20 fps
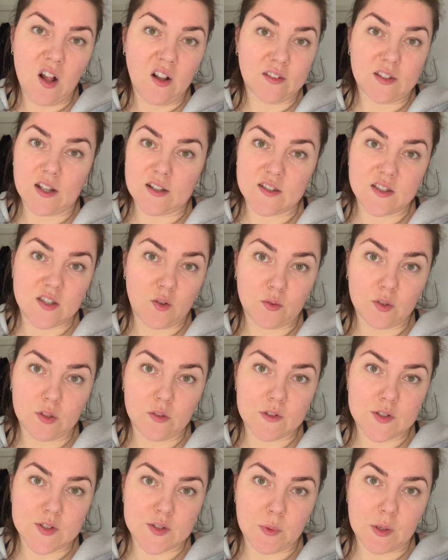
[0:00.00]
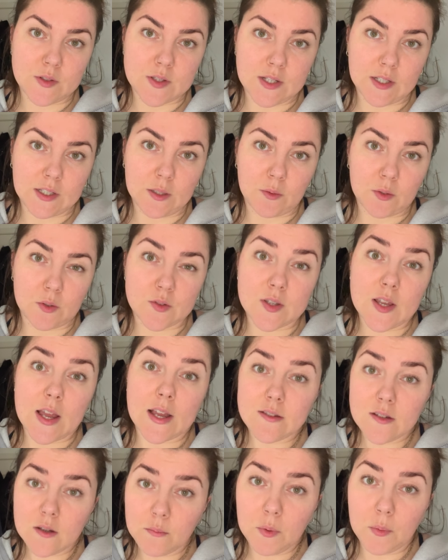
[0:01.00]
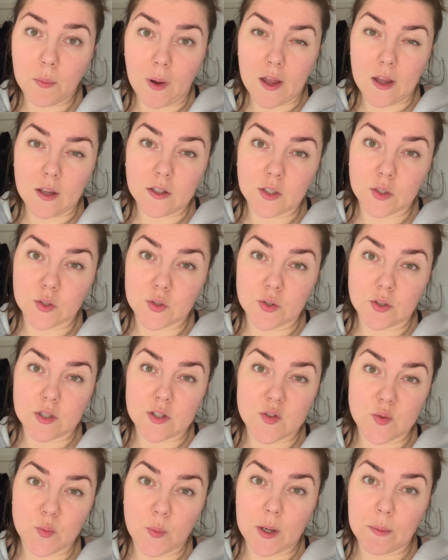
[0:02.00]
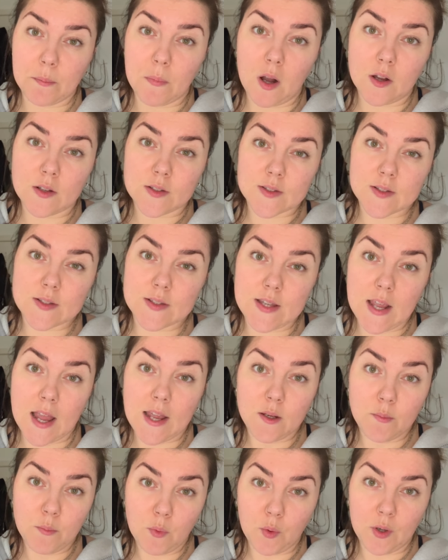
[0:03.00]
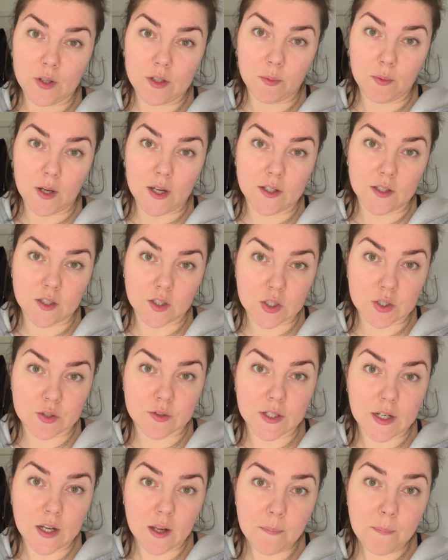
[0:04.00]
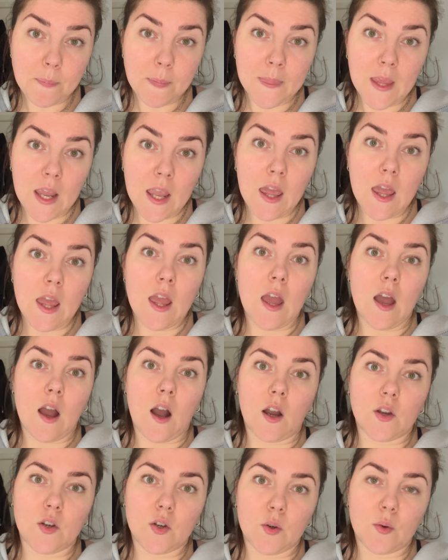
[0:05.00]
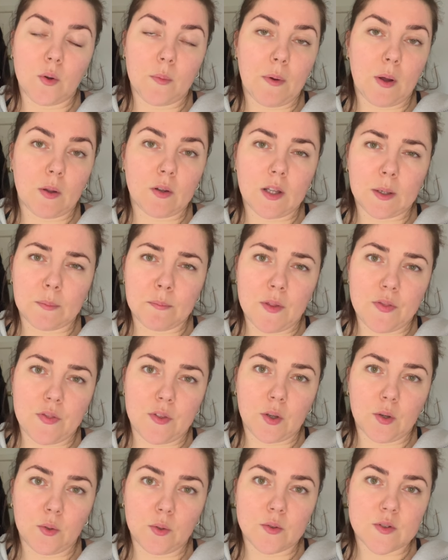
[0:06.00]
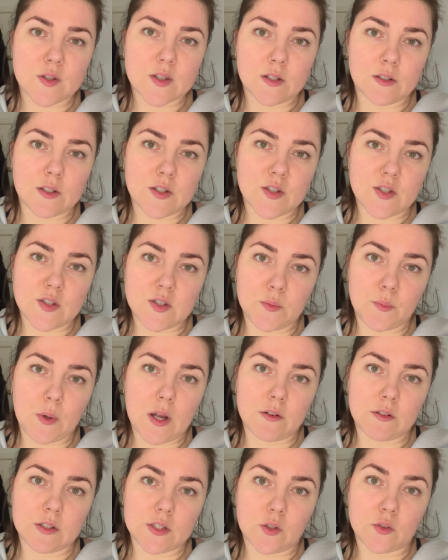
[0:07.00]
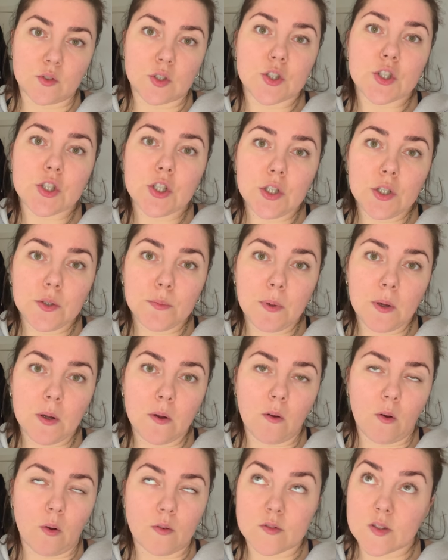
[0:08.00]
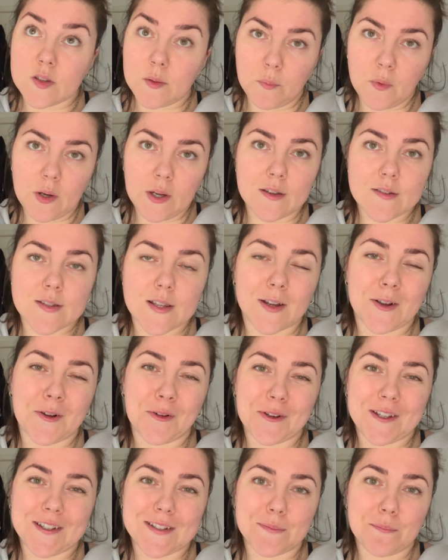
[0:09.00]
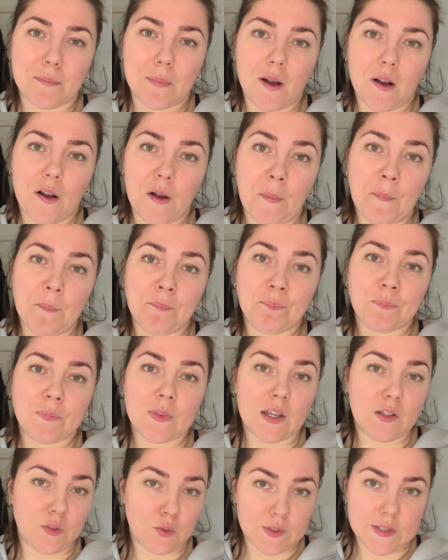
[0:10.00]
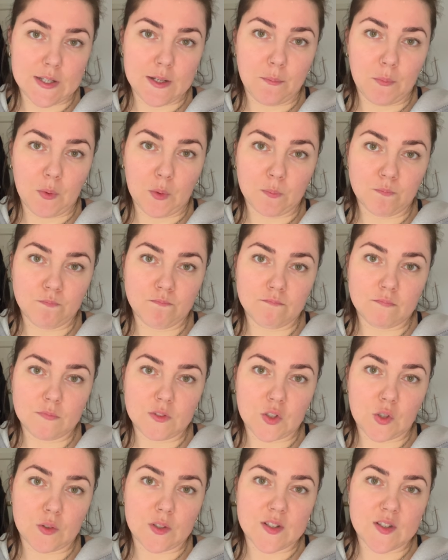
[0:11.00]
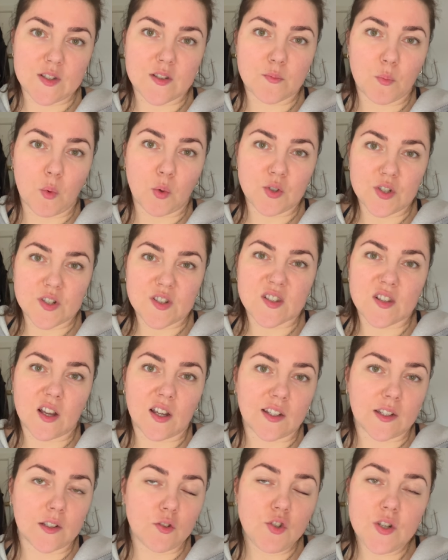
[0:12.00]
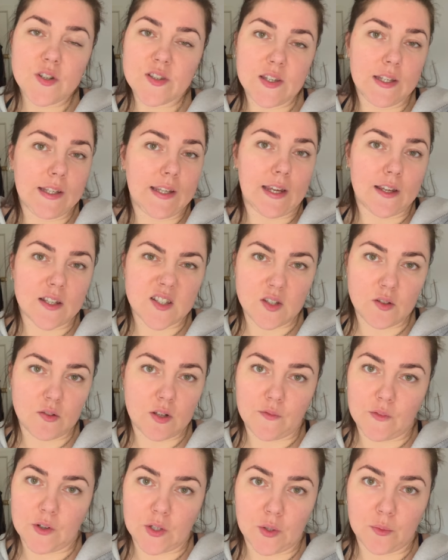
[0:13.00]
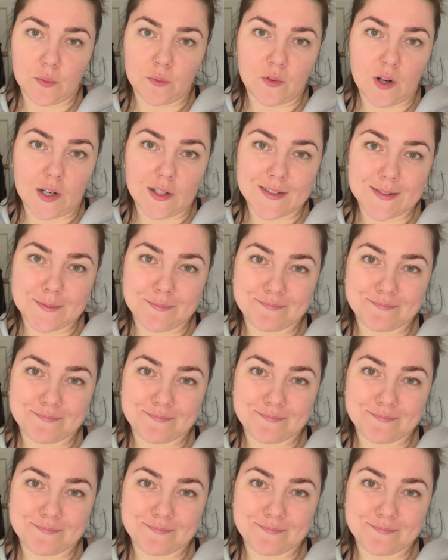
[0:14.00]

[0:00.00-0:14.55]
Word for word: that's the only reason why I'm taking it, because as I'm aware, you don't need to wear masks anymore anywhere in Korea. I know about like a month ago you still need to wear it on a tube or subway as they call it, but not anymore. So this is more just like just in case, you never know, right?